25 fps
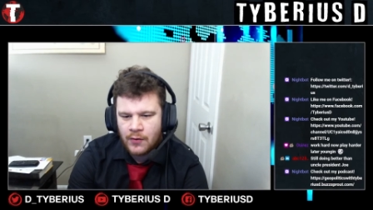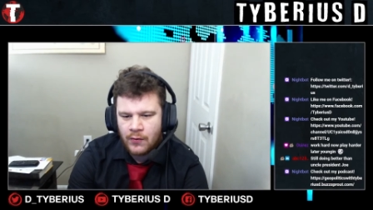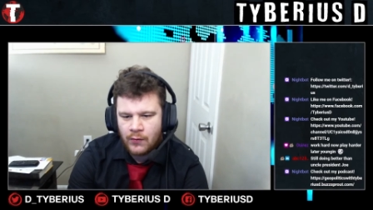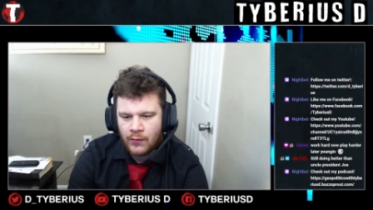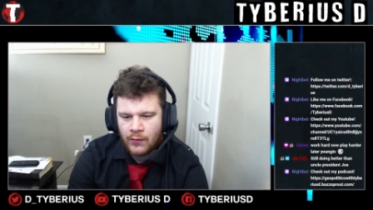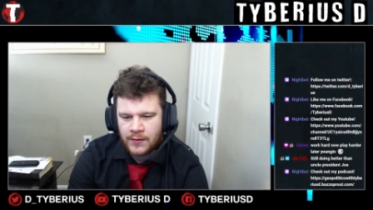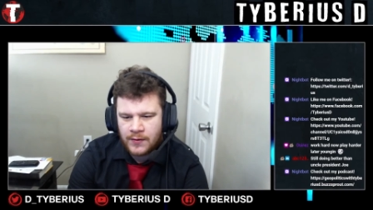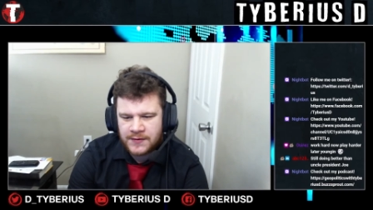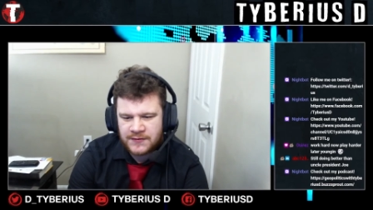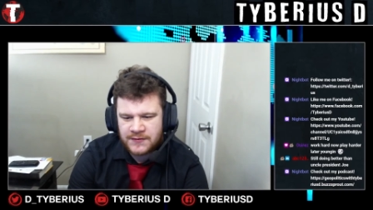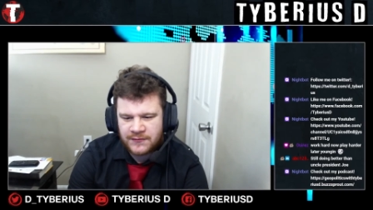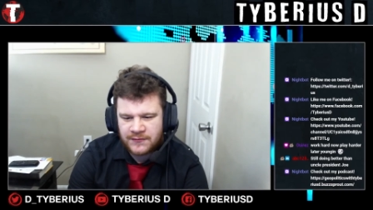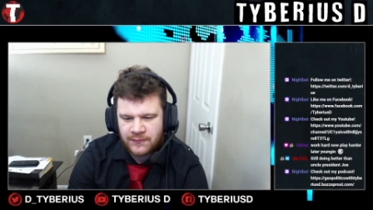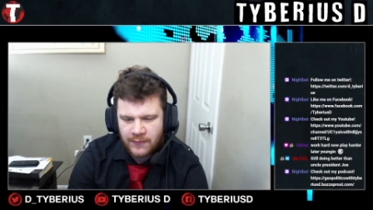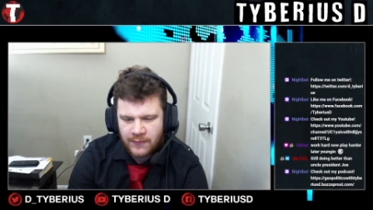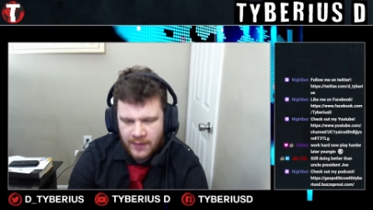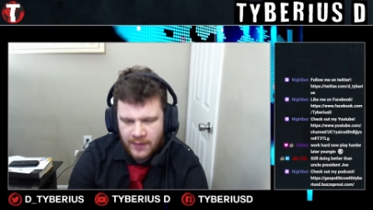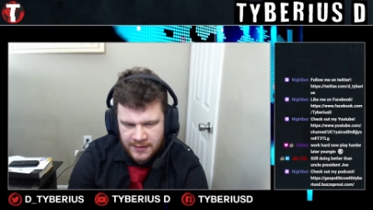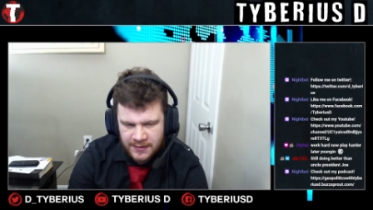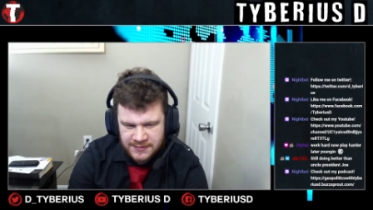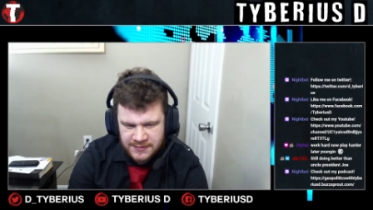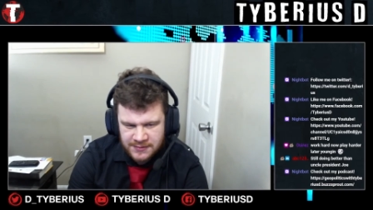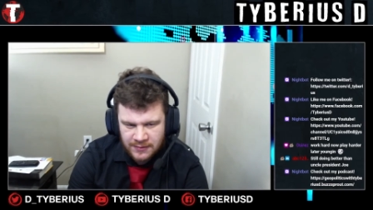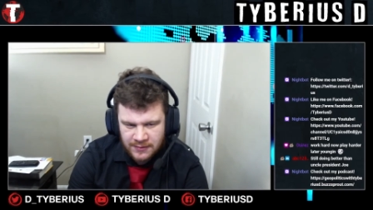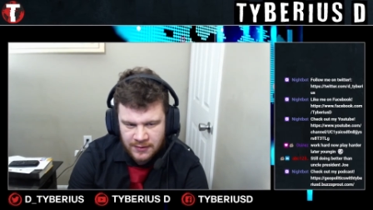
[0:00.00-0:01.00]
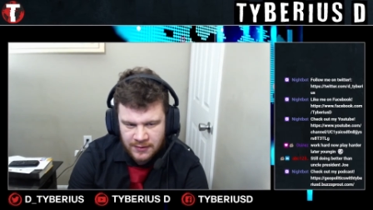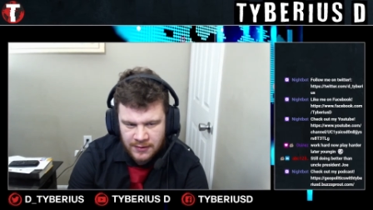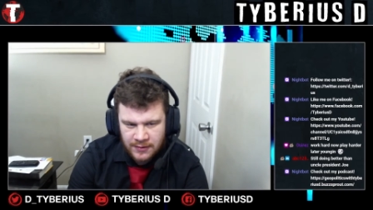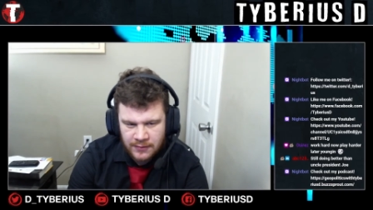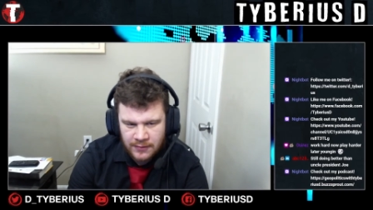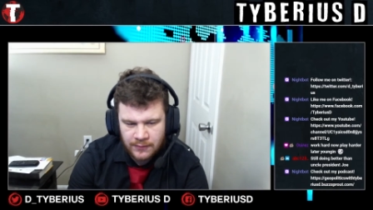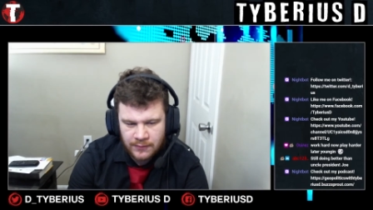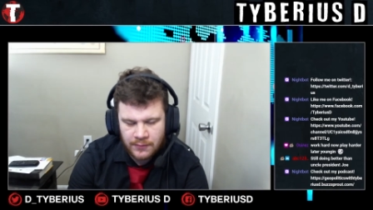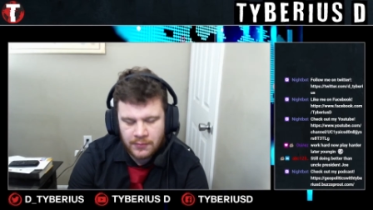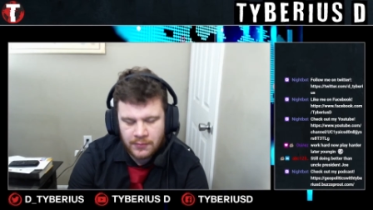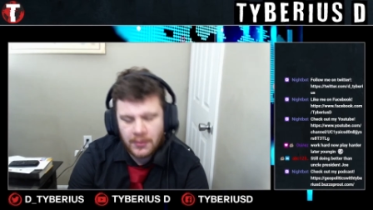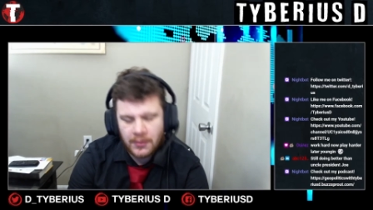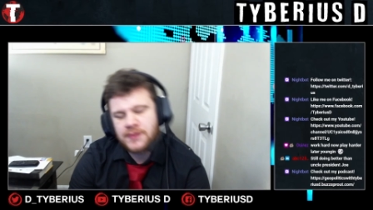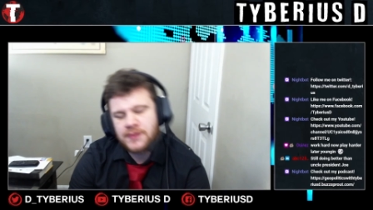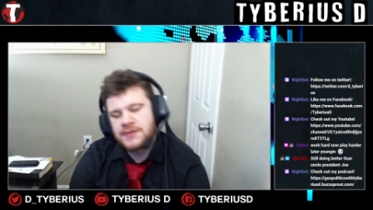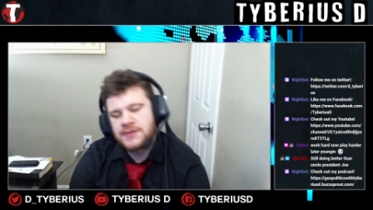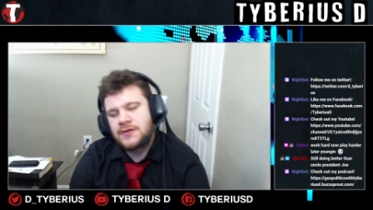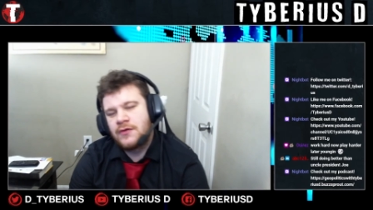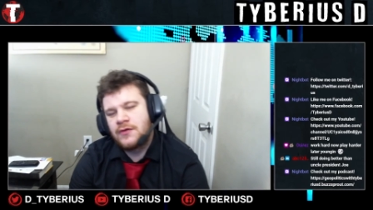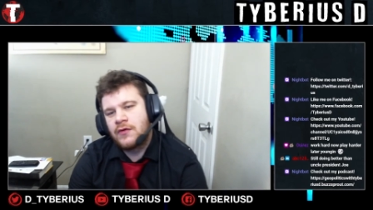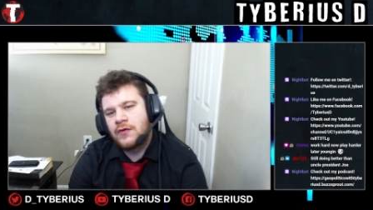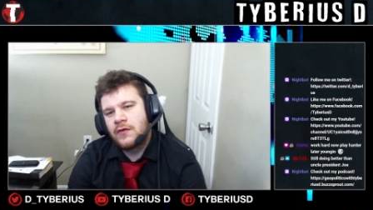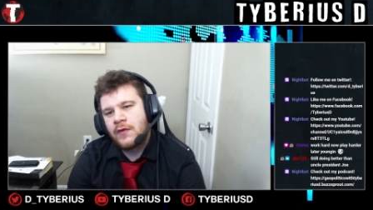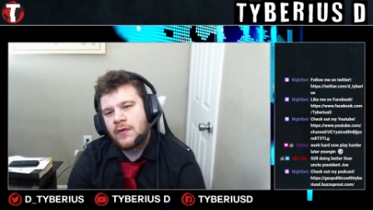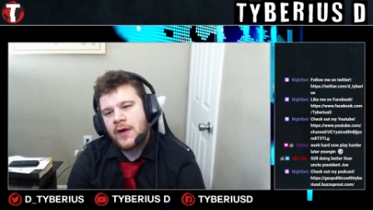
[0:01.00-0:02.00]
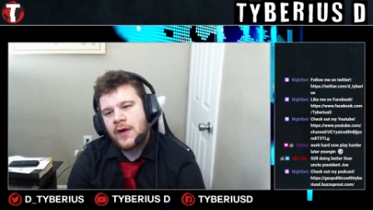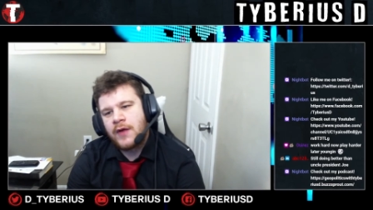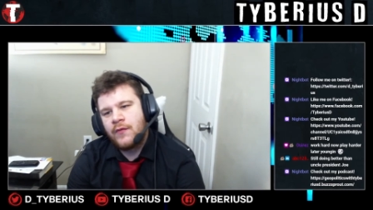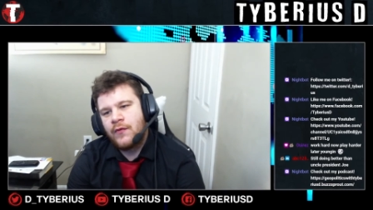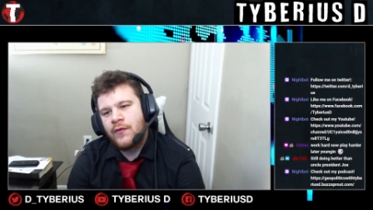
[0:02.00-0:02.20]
What is France going to do in regards to Norway?